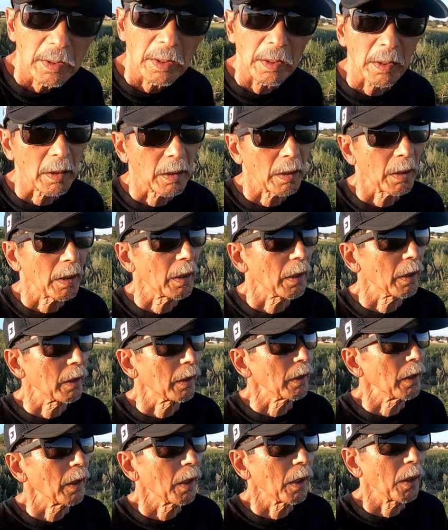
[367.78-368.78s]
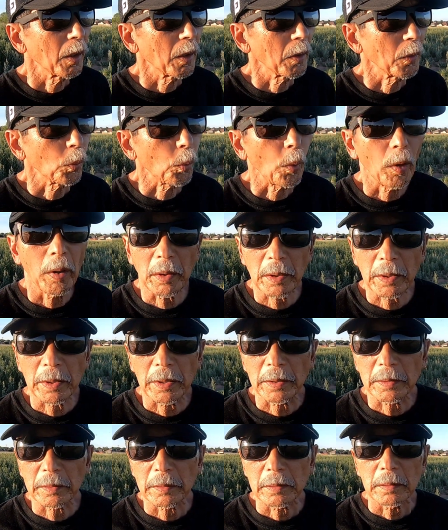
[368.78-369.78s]
uh, are
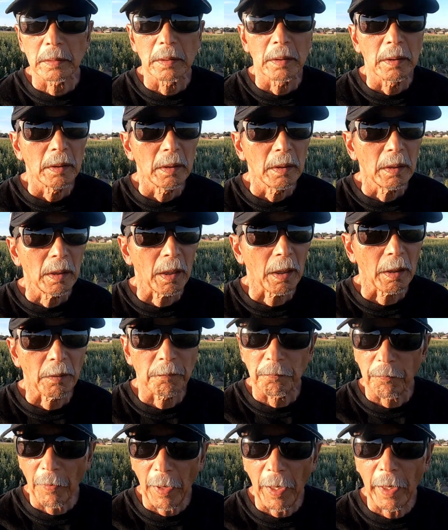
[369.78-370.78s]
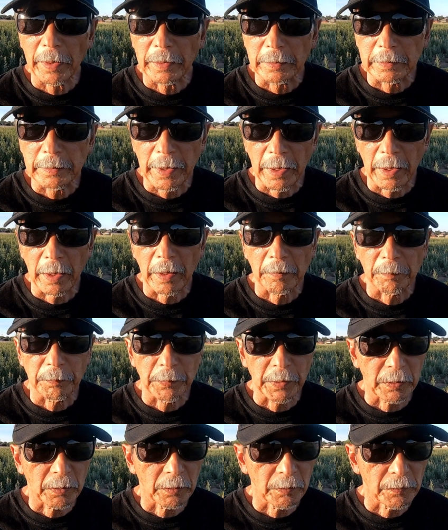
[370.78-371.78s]
working uh, fine there
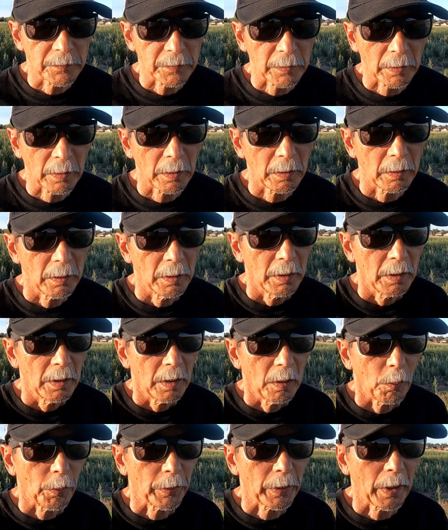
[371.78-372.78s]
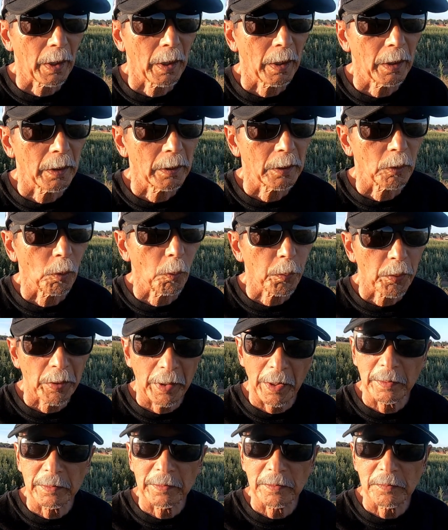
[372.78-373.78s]
because uh, when I
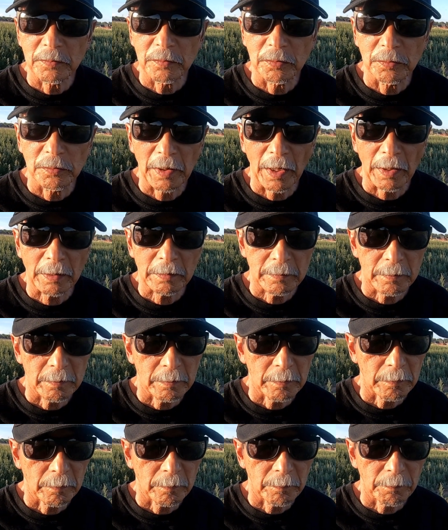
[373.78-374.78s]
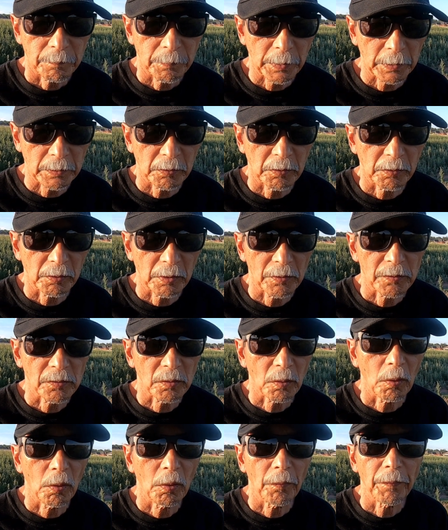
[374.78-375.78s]
operated to that particular
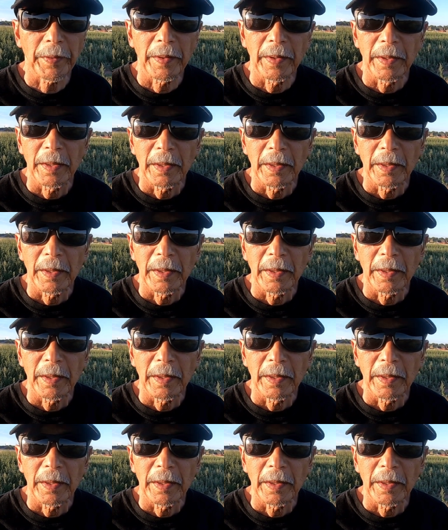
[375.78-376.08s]
zone,